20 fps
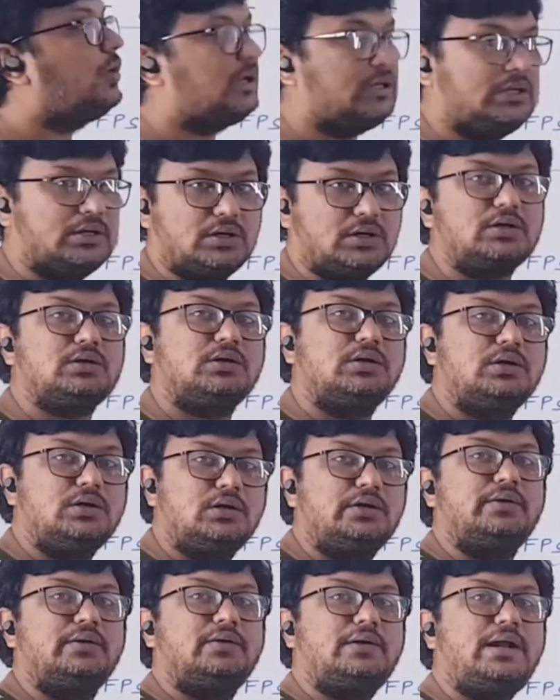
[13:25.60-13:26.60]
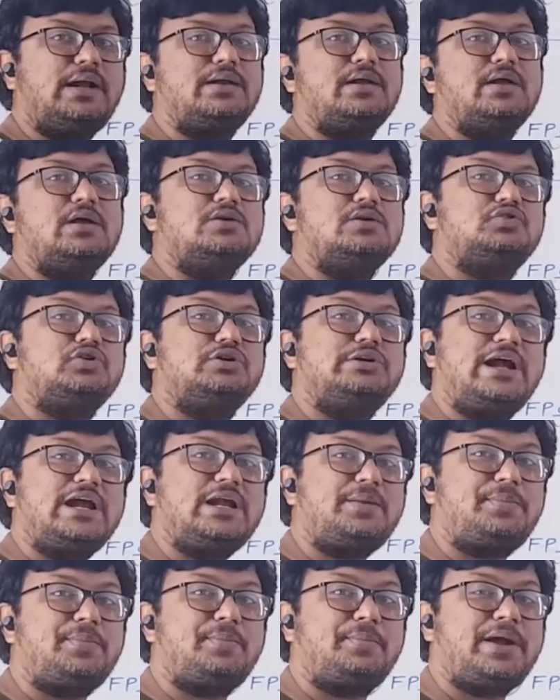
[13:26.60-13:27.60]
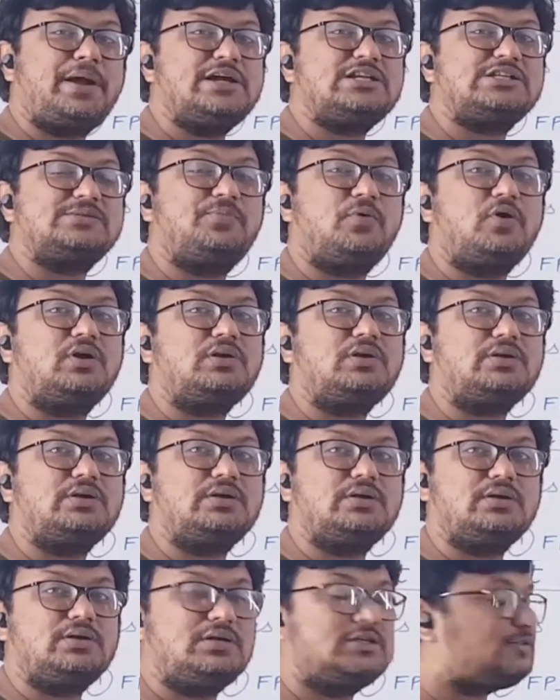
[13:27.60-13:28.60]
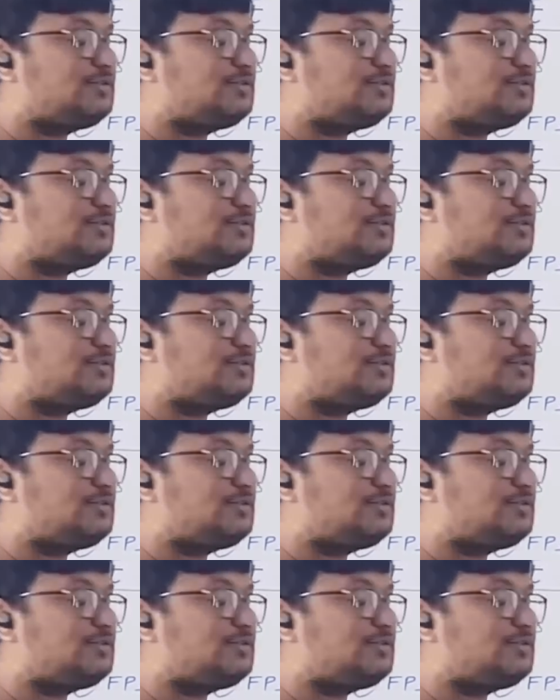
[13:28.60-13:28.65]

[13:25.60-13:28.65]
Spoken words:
here. Right? So that bright spot is